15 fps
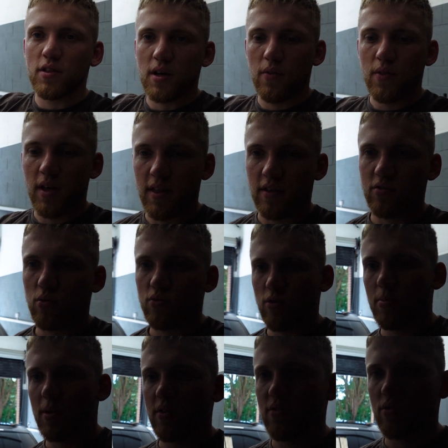down there that's
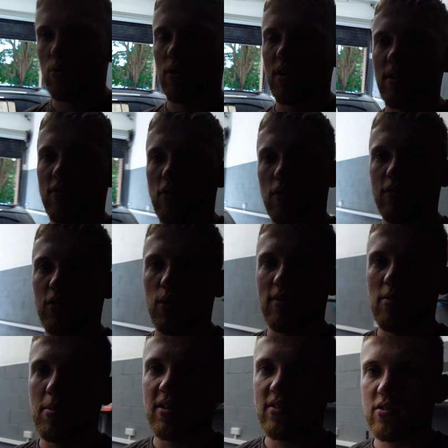also being sorted, and I've got a few
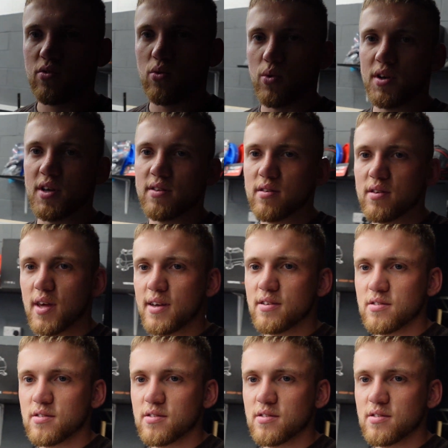other bits sorting here today.